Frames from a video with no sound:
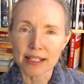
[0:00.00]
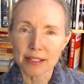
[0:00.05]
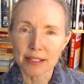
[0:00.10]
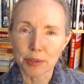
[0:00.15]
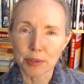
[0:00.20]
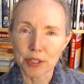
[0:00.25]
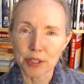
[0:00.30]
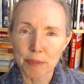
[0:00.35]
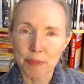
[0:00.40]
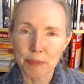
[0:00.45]

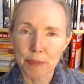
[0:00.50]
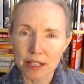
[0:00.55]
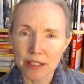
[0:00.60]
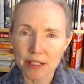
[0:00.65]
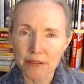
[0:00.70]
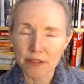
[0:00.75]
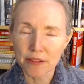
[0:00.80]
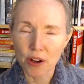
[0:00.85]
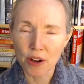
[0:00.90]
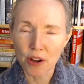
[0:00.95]

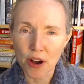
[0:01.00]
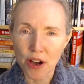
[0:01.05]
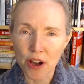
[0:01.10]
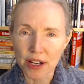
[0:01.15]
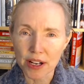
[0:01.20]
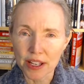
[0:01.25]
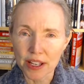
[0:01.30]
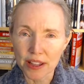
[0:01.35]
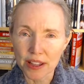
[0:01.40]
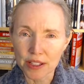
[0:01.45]
perspective
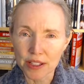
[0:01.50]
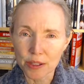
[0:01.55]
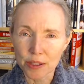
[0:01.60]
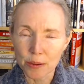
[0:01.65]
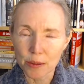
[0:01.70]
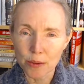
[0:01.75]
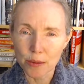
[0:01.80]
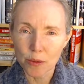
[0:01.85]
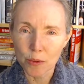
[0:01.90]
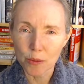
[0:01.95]
on this
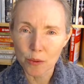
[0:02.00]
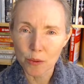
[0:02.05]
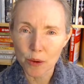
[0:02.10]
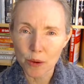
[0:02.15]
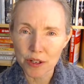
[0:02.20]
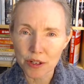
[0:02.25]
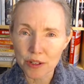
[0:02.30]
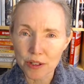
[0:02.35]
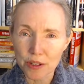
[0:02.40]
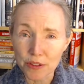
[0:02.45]

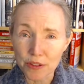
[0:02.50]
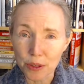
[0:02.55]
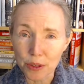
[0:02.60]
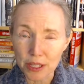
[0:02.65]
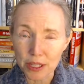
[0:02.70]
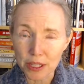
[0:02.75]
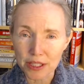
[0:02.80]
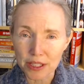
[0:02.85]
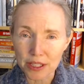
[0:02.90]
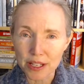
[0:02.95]
wonderful
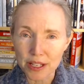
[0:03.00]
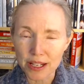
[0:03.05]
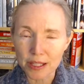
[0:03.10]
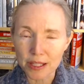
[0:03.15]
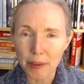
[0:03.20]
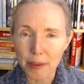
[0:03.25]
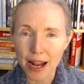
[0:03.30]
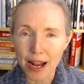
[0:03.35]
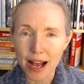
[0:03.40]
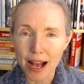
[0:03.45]
insects,
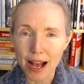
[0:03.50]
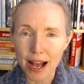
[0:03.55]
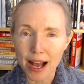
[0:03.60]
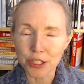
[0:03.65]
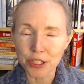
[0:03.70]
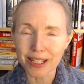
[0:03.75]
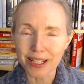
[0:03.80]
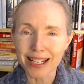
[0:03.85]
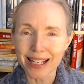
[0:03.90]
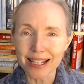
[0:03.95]
but
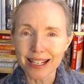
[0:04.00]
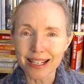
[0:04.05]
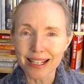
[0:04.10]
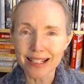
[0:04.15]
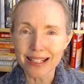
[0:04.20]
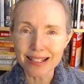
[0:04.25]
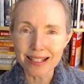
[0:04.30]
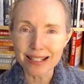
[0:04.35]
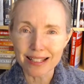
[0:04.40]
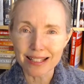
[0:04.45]
actually
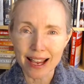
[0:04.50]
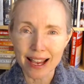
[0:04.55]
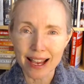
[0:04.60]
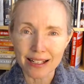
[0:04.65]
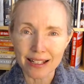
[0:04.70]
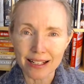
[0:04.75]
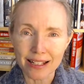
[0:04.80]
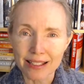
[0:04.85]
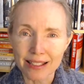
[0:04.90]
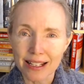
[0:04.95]

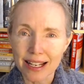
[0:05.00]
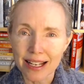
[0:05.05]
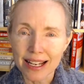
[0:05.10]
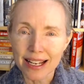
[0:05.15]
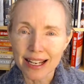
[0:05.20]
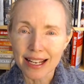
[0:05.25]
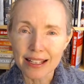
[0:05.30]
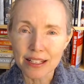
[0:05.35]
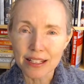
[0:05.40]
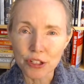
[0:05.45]
insects
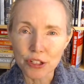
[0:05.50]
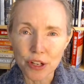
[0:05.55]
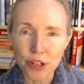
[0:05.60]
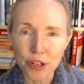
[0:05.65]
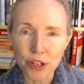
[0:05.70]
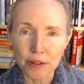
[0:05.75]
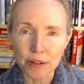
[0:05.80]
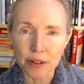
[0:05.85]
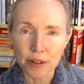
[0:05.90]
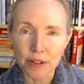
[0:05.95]
in
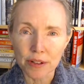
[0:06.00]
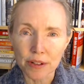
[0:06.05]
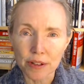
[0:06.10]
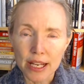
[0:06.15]
general.